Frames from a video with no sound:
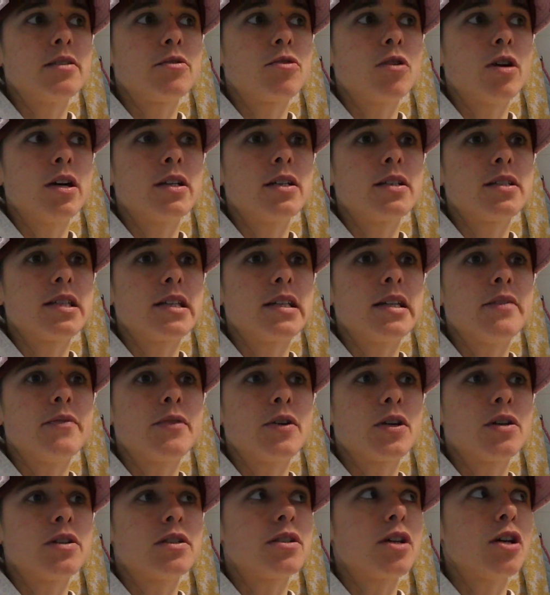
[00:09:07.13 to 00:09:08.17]
quite
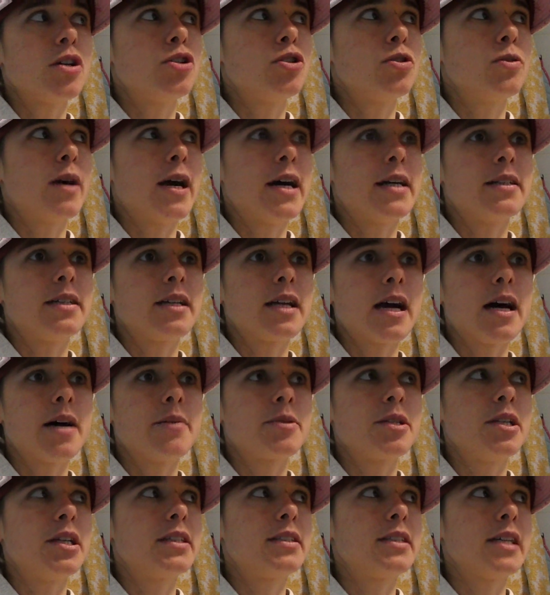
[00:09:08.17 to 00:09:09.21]
significant social
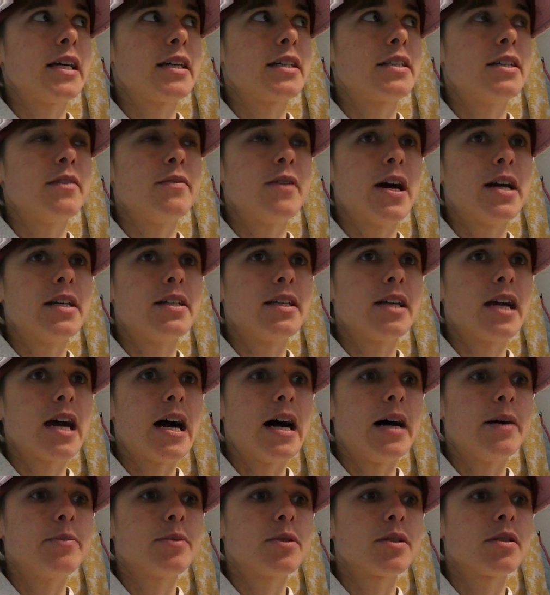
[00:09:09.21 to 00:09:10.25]
handicaps and executive
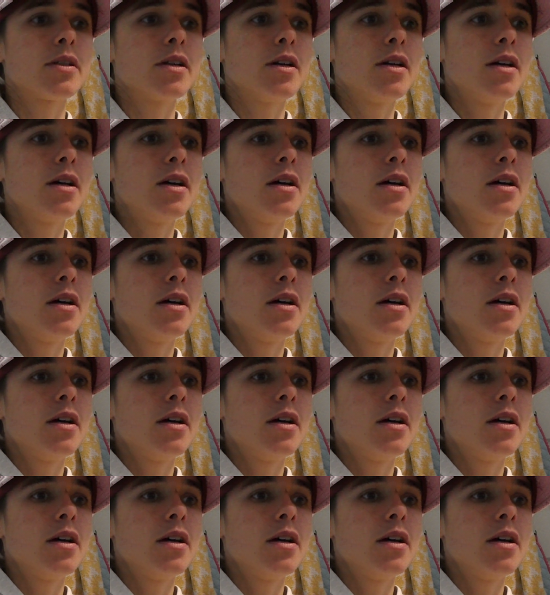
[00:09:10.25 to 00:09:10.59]
handicaps,